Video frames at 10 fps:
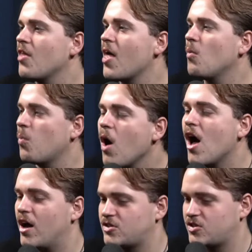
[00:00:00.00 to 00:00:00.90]
that
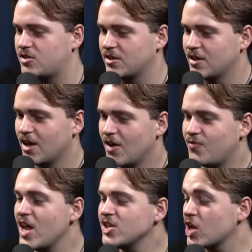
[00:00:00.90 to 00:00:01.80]
works.
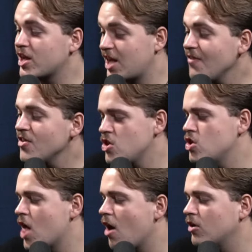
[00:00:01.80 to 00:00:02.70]
literally giving
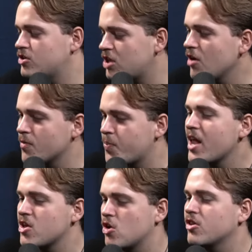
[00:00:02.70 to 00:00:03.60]
you that on a silver
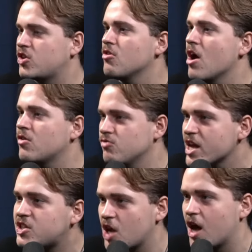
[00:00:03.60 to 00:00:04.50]
platter. You gotta do your own
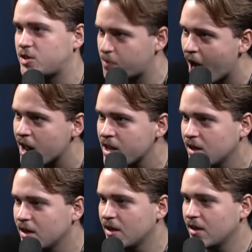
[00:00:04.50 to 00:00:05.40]
research, man
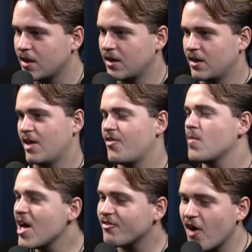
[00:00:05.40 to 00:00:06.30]
if I
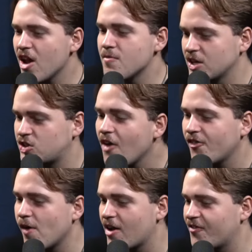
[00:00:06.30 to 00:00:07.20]
make fun of myself
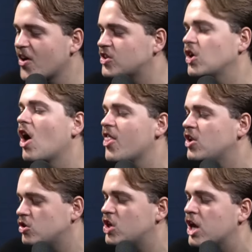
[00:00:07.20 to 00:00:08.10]
about it first, you can't
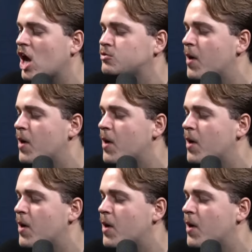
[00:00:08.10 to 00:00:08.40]
then use it against me.